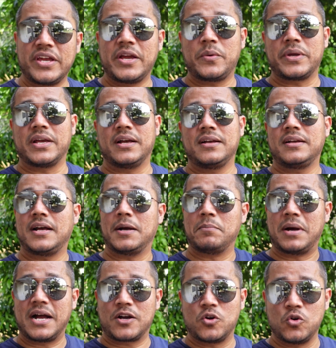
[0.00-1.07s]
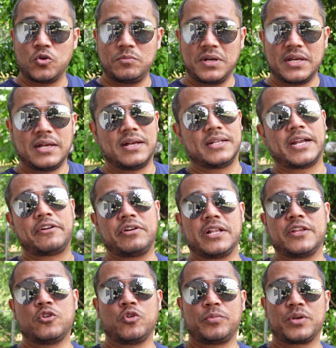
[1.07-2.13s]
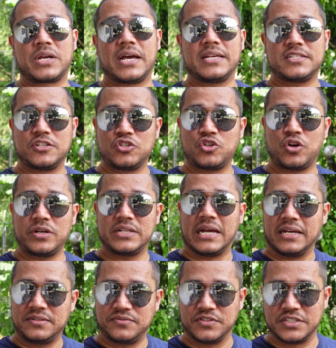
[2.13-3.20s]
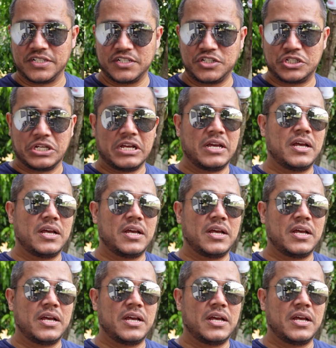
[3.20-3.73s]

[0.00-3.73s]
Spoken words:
here we are, I'm back home and I really hope you guys enjoyed that footage